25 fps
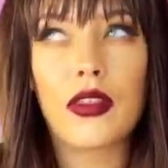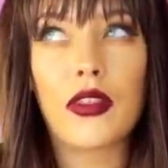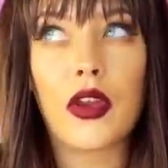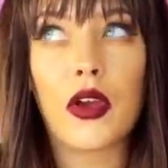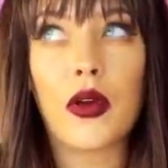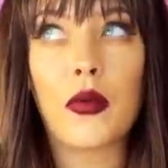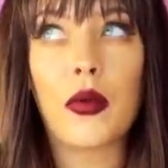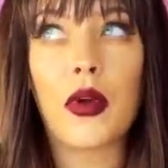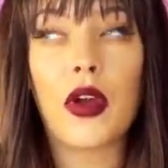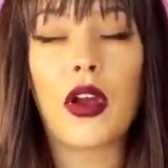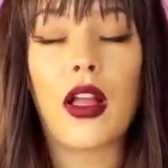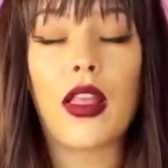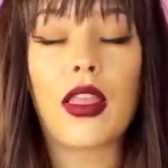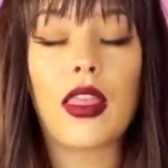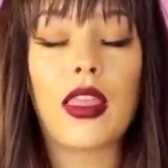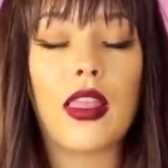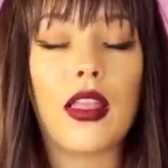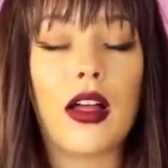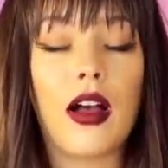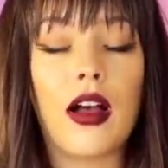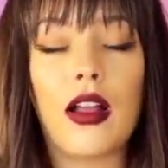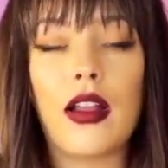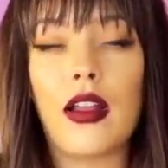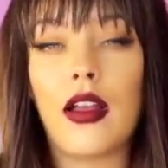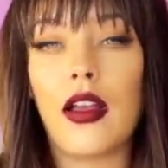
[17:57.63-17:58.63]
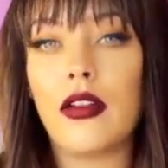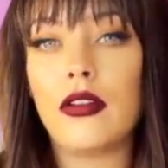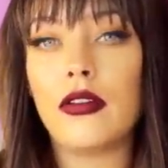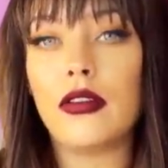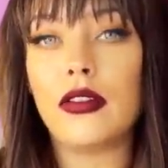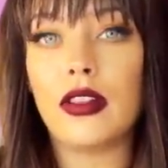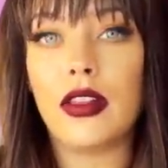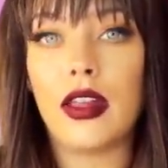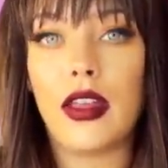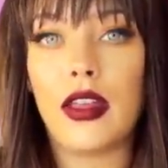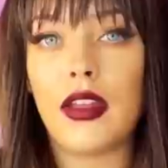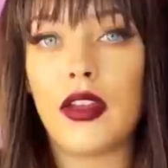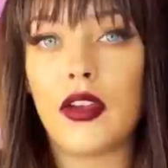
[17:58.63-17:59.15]
There were a lot
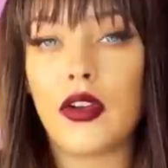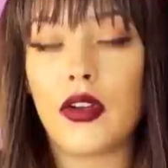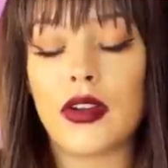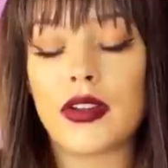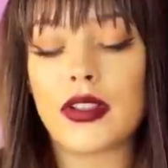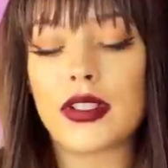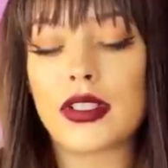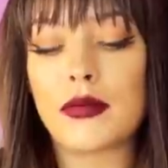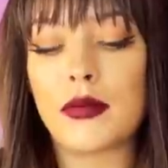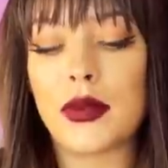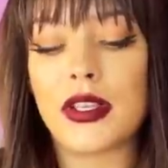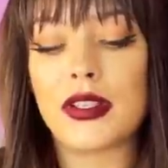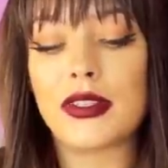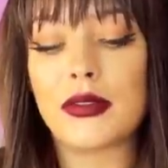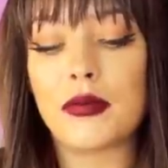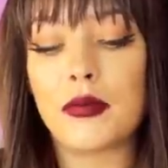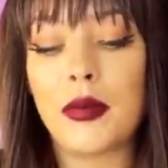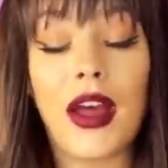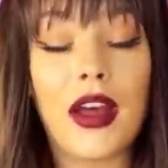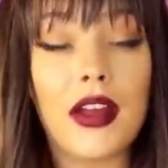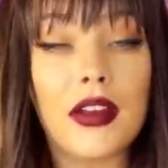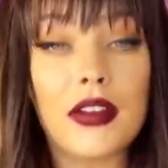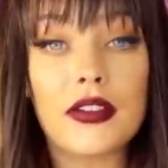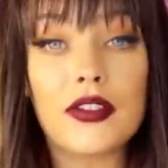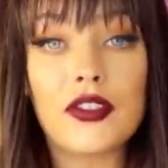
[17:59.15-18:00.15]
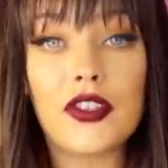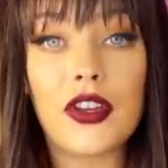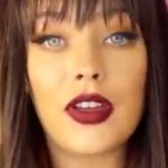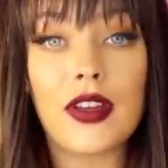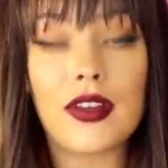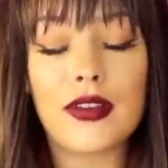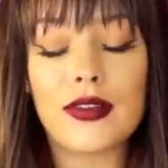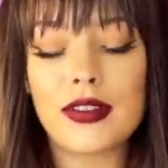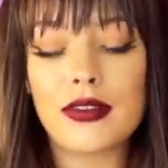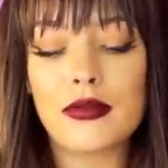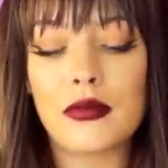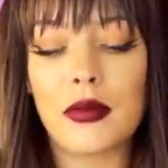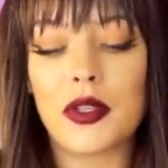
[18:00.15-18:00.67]
of late Christmas
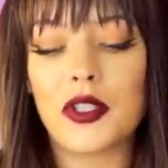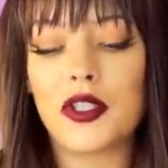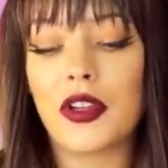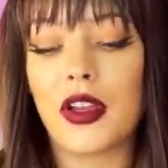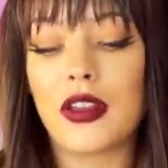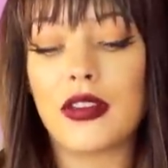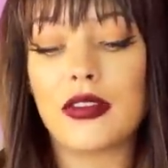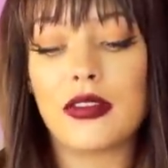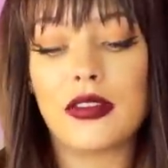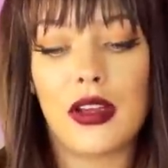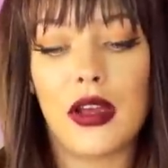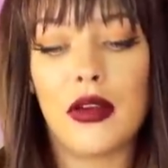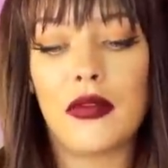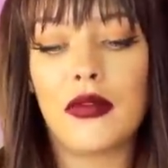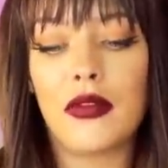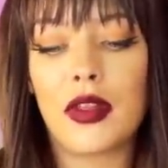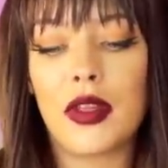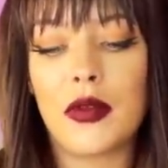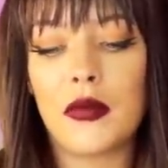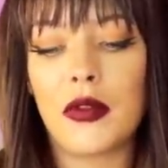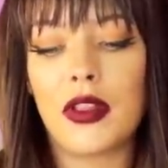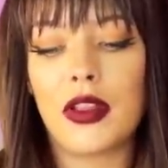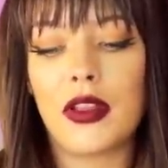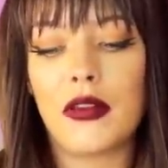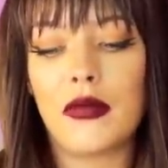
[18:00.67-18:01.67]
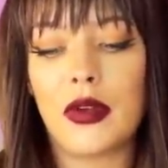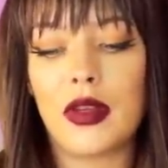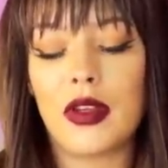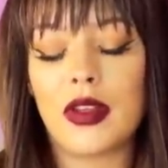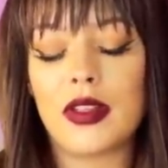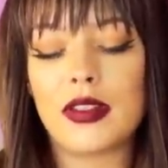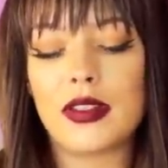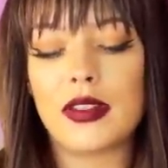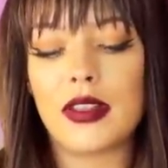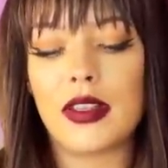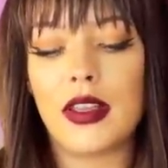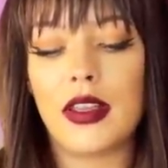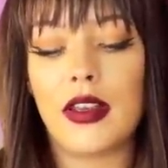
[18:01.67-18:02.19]
packages, which I definitely believe we
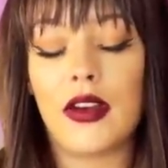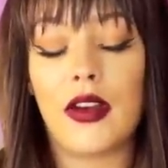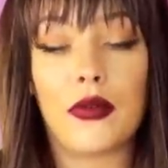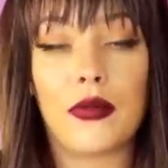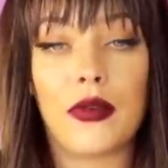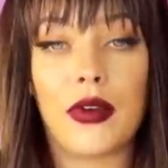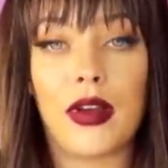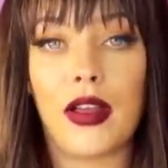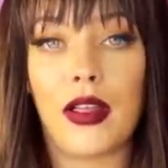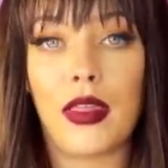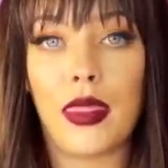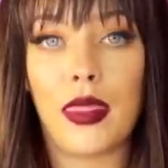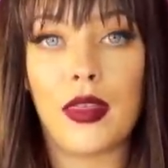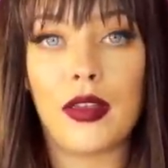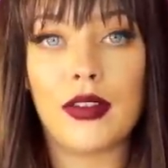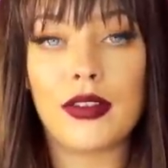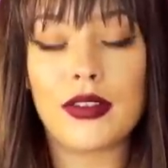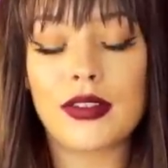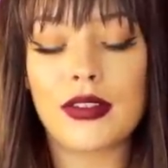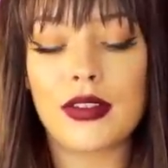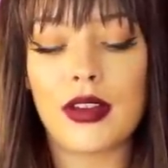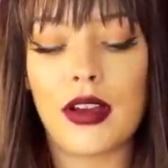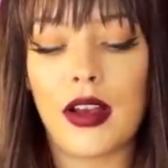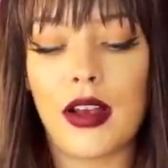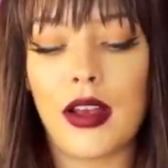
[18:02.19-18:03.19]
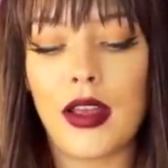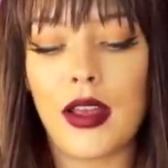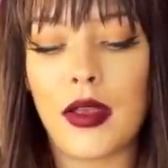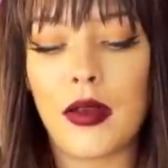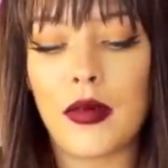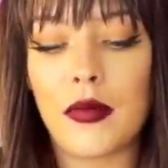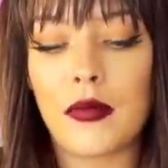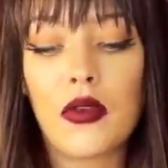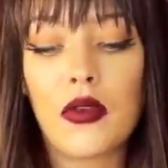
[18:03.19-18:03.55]
could see around this time.